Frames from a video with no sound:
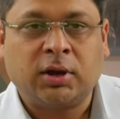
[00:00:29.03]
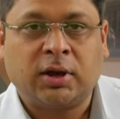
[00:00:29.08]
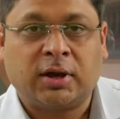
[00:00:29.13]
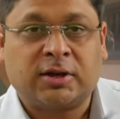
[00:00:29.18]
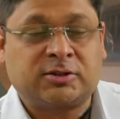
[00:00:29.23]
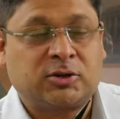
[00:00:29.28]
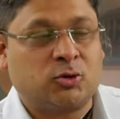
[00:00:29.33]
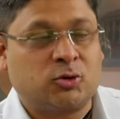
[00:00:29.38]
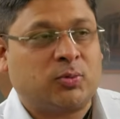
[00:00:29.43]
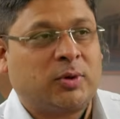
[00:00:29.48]

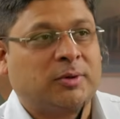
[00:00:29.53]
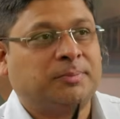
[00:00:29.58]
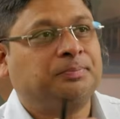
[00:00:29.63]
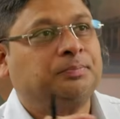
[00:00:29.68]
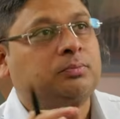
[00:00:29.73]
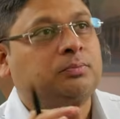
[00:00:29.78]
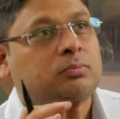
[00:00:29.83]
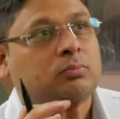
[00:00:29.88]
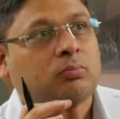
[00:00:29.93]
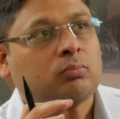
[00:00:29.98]
excuse me,
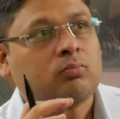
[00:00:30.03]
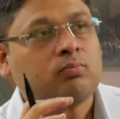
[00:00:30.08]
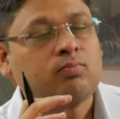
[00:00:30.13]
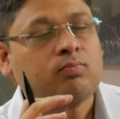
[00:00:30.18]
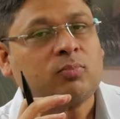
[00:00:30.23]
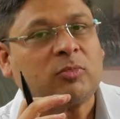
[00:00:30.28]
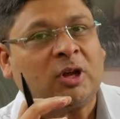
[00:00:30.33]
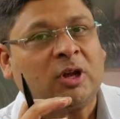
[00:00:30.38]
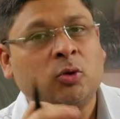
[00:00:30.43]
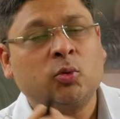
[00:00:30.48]

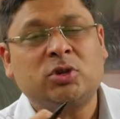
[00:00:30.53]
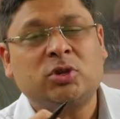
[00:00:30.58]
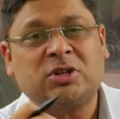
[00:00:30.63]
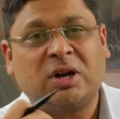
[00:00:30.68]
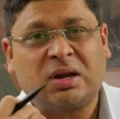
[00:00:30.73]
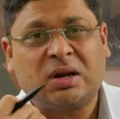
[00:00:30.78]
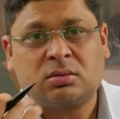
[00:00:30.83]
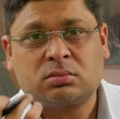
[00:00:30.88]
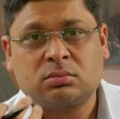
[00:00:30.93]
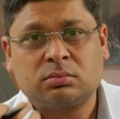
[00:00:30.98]
which
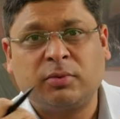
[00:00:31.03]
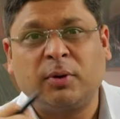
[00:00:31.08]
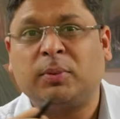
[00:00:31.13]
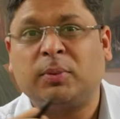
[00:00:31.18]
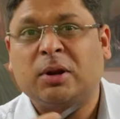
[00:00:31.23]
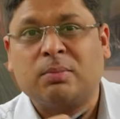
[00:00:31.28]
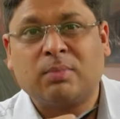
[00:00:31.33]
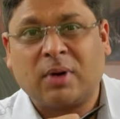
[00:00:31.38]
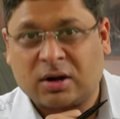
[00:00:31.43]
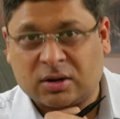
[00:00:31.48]
are
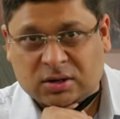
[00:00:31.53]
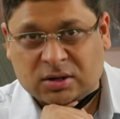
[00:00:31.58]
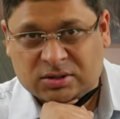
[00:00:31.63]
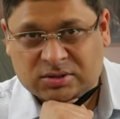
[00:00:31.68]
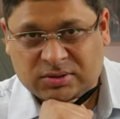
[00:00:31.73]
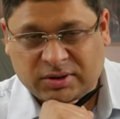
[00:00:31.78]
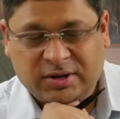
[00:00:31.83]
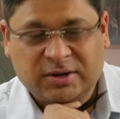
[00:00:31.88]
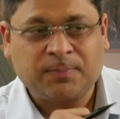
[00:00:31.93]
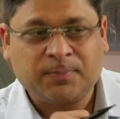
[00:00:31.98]
15
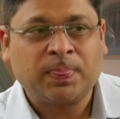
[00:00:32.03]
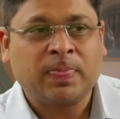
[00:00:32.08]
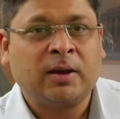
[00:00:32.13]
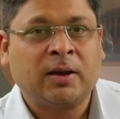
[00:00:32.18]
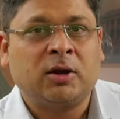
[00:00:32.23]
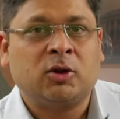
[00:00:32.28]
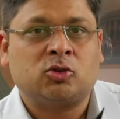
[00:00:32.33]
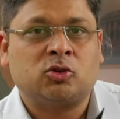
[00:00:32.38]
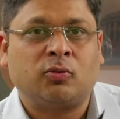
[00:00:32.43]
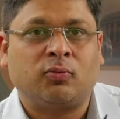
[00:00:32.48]
markers, right?
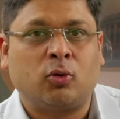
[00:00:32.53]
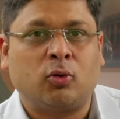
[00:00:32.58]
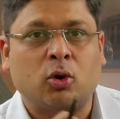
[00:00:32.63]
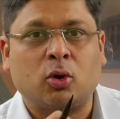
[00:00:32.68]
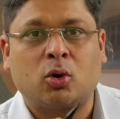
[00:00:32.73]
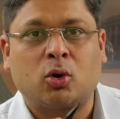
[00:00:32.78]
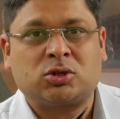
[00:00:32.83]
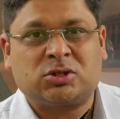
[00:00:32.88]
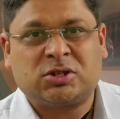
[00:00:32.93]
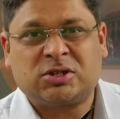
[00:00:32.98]
So 4
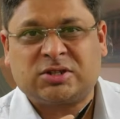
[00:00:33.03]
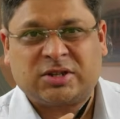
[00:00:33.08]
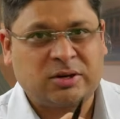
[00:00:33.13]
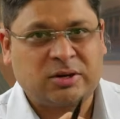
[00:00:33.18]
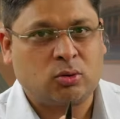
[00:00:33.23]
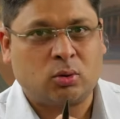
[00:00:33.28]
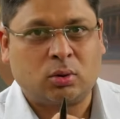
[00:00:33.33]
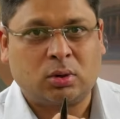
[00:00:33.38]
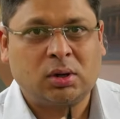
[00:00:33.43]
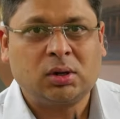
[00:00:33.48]
questions
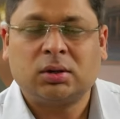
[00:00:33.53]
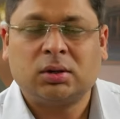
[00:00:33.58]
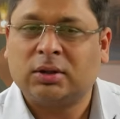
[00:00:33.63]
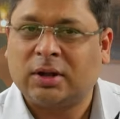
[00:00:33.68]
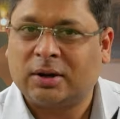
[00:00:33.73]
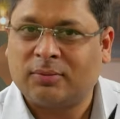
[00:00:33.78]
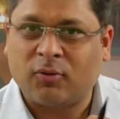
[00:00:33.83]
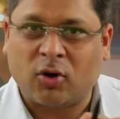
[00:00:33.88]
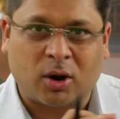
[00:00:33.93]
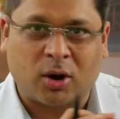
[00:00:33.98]
in total.
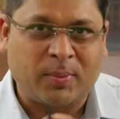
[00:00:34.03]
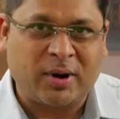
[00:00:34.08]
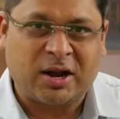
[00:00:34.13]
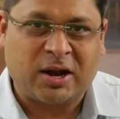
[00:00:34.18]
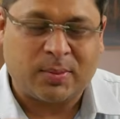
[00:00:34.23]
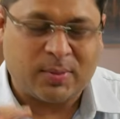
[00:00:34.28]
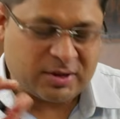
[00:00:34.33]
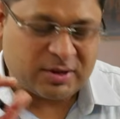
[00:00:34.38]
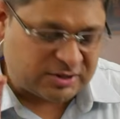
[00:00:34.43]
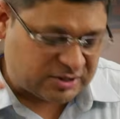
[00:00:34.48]
That format
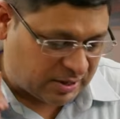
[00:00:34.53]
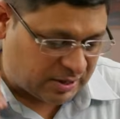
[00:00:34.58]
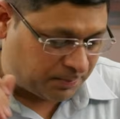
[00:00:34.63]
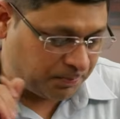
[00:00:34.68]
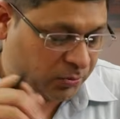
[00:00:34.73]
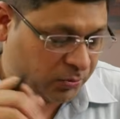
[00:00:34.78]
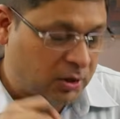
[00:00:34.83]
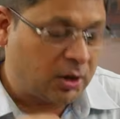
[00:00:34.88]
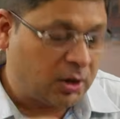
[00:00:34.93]
remains same.